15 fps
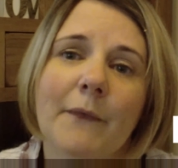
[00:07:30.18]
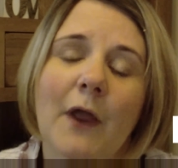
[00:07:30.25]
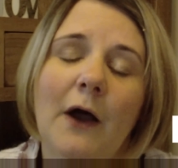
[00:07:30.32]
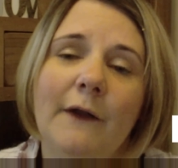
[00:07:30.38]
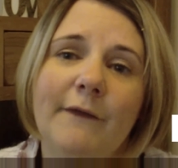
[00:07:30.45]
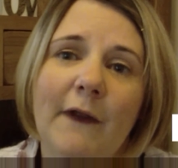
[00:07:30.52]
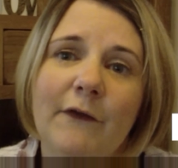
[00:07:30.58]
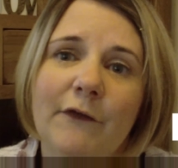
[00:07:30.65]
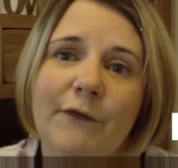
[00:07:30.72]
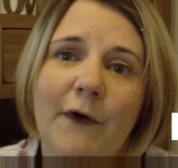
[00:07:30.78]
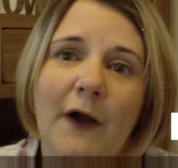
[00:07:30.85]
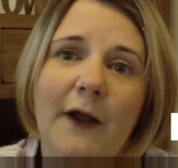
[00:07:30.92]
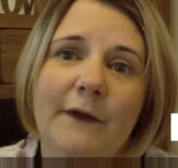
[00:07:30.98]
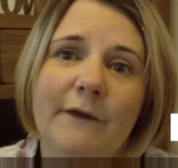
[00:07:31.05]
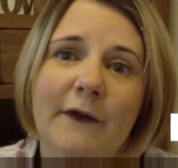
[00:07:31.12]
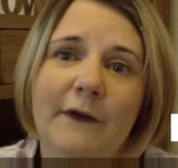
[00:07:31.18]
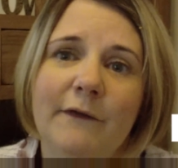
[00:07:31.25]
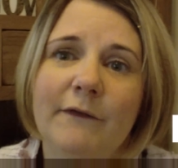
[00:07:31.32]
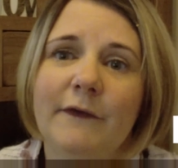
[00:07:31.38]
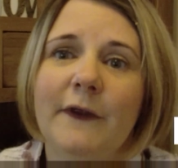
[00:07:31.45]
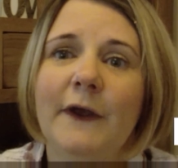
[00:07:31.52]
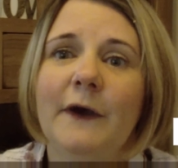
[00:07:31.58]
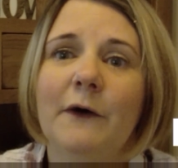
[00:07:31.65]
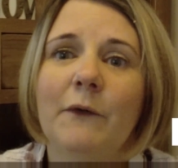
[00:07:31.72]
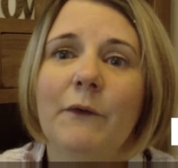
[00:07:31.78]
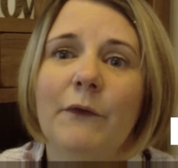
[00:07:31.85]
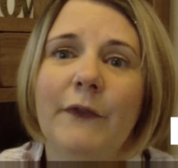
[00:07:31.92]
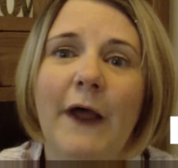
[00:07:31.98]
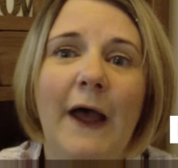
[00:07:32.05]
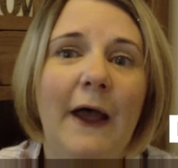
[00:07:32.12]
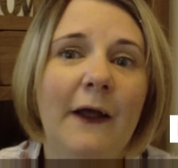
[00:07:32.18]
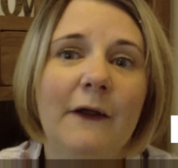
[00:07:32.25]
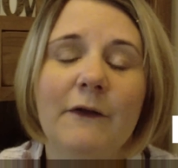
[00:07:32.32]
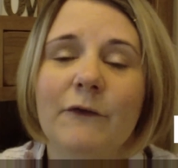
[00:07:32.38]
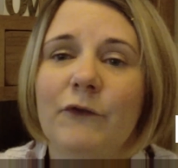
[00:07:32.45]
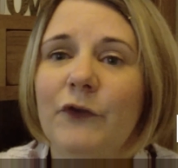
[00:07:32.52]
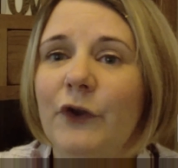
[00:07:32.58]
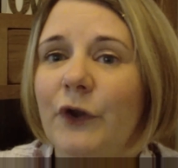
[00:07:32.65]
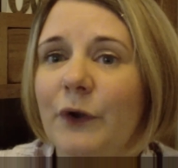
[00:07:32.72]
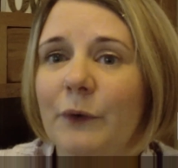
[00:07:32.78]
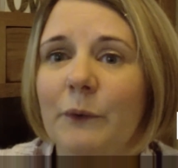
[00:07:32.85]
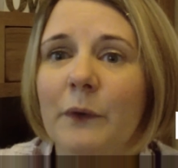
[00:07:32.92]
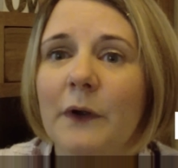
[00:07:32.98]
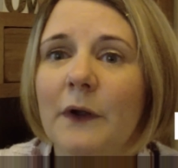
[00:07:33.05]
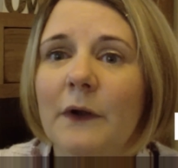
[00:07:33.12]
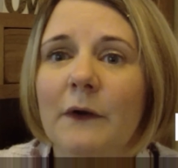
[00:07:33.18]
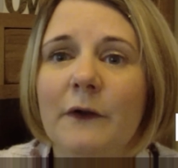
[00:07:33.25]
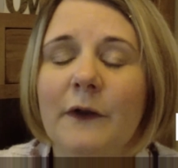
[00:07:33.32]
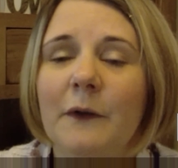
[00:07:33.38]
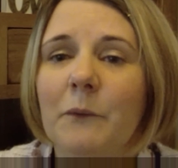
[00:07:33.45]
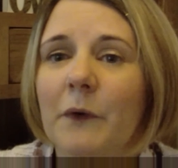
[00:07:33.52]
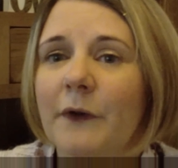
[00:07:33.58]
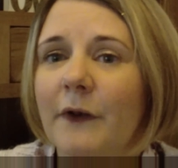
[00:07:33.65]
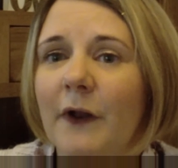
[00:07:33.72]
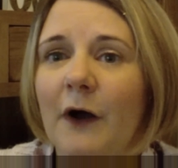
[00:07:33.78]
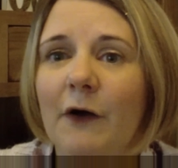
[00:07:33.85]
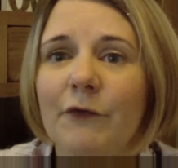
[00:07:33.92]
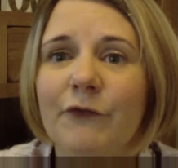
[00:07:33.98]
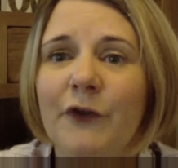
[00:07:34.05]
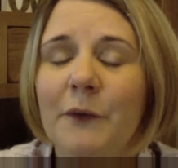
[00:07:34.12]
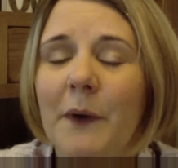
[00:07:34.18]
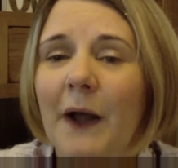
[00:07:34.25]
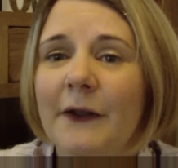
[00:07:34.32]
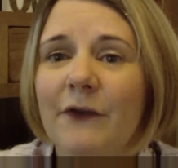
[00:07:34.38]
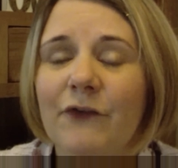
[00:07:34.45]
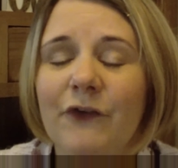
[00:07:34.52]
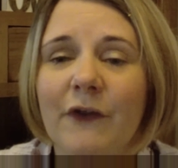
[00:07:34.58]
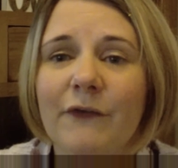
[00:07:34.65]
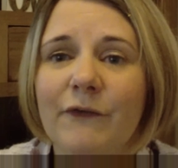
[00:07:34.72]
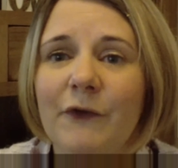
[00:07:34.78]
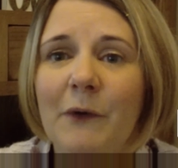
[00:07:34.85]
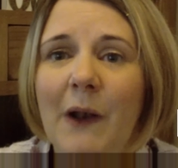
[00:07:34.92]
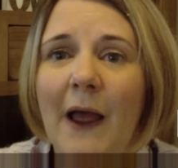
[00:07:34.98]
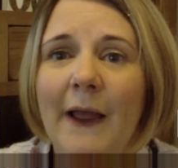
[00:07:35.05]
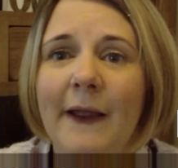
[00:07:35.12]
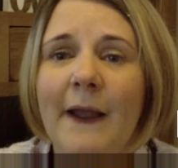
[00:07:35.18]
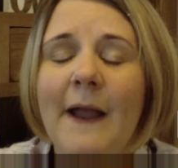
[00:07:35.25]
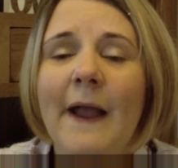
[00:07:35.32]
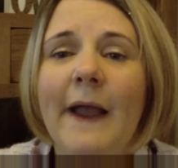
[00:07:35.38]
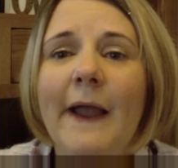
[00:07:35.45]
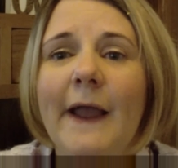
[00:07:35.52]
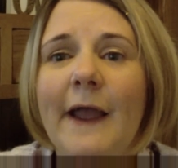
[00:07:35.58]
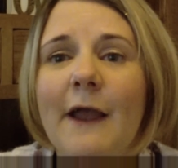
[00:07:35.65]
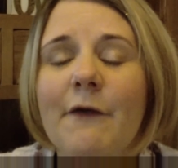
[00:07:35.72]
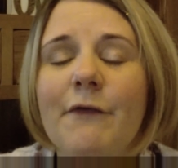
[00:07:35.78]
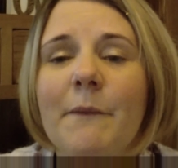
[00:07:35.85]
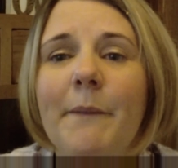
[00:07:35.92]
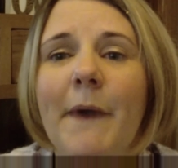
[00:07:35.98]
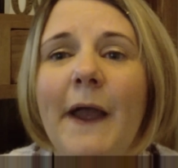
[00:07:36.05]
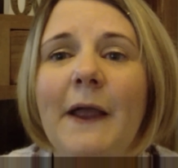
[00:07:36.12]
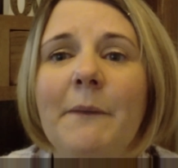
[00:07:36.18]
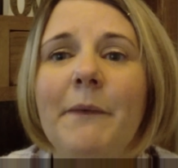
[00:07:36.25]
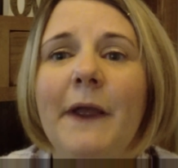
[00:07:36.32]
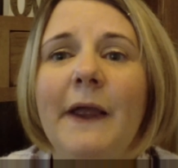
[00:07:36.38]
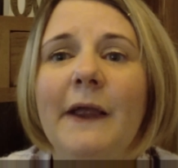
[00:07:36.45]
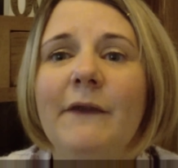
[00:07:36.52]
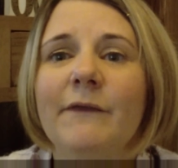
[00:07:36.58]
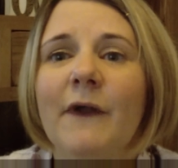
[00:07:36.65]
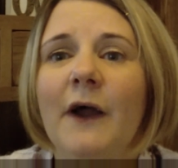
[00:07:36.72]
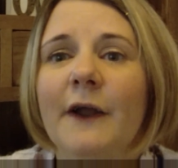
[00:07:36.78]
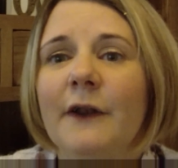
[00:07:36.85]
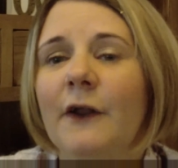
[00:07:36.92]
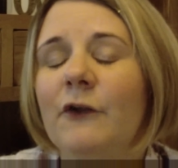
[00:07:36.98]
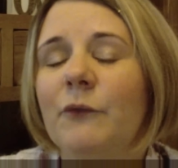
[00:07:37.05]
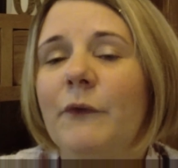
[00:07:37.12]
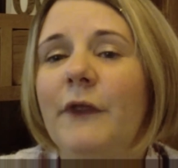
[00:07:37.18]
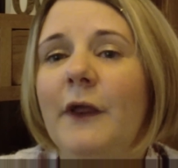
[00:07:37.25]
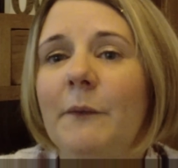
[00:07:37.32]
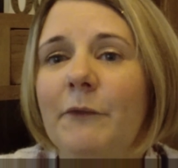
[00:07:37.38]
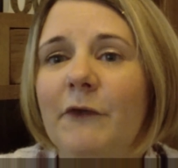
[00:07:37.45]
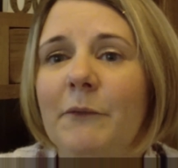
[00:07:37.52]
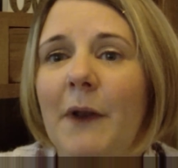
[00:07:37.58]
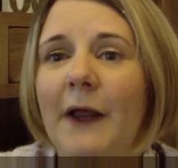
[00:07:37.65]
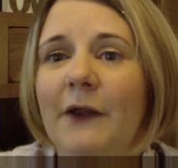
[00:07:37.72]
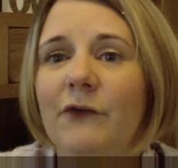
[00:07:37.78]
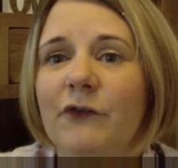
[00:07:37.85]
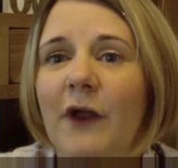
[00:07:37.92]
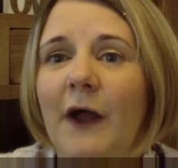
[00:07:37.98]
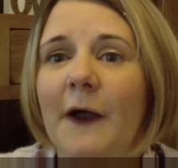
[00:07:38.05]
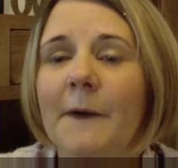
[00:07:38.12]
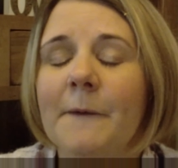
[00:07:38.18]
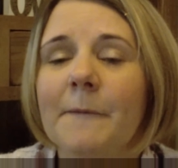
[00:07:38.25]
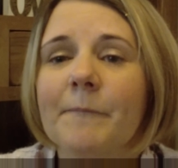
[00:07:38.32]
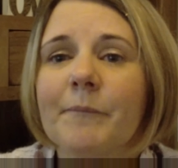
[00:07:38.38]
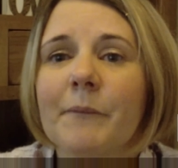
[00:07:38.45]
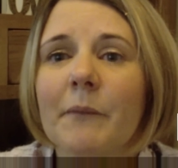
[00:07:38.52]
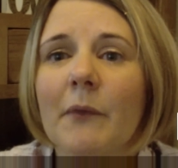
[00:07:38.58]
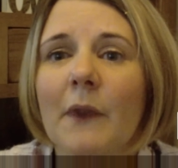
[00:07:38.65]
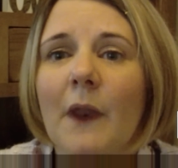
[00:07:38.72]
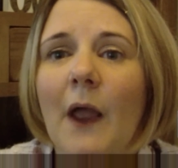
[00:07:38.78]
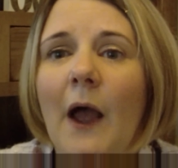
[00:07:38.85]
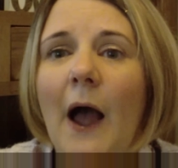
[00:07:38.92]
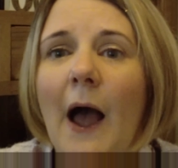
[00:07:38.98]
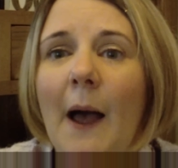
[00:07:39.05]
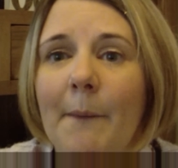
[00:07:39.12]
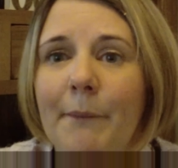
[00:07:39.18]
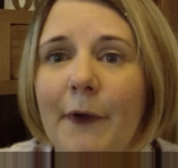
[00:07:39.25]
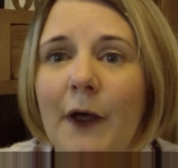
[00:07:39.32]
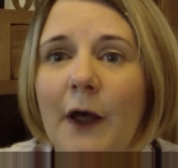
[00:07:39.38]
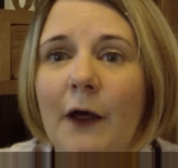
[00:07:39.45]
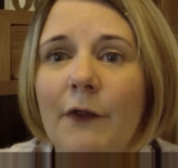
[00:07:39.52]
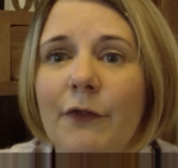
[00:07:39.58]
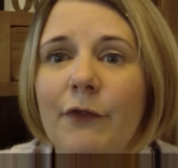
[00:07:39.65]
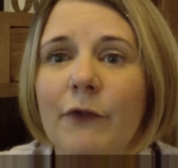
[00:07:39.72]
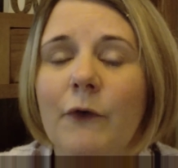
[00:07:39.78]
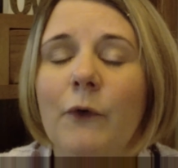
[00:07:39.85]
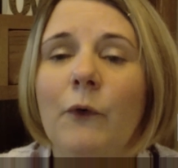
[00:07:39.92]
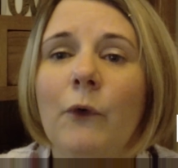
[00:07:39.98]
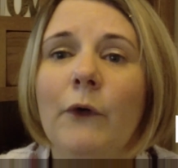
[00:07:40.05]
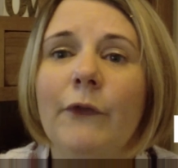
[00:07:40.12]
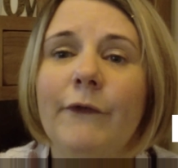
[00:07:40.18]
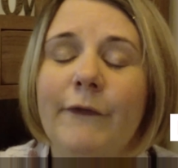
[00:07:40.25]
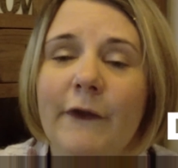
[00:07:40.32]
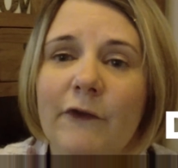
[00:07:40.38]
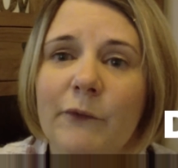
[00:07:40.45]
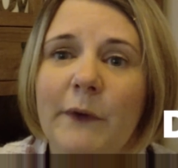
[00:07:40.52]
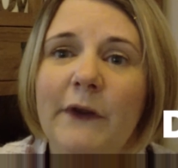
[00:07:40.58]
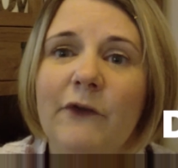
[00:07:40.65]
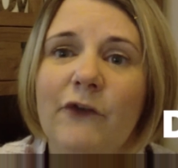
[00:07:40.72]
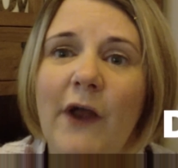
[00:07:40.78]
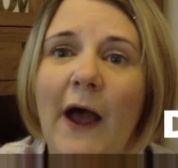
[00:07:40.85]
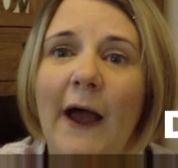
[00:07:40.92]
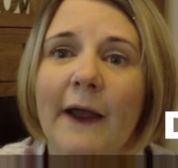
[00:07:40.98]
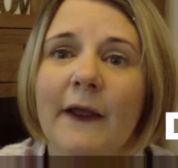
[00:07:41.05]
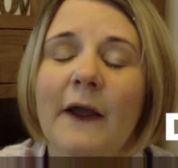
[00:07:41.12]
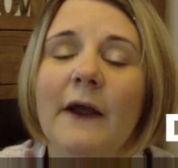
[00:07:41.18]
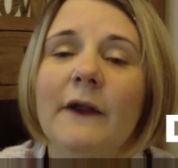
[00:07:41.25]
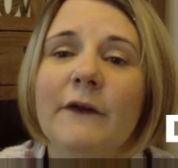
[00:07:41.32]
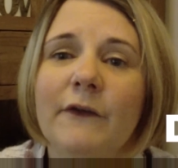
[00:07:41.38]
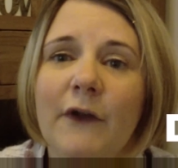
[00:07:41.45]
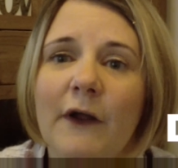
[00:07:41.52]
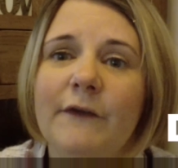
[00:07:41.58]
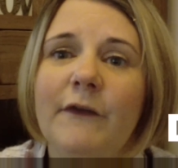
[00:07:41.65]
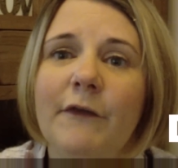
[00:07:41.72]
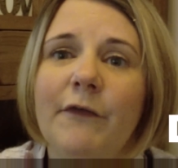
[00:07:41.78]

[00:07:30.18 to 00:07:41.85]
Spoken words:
identified until they're 2, you know, 1.5, 2, and it's just too late. If a baby is diagnosed with hip dysplasia at birth or the 6-week check, 95%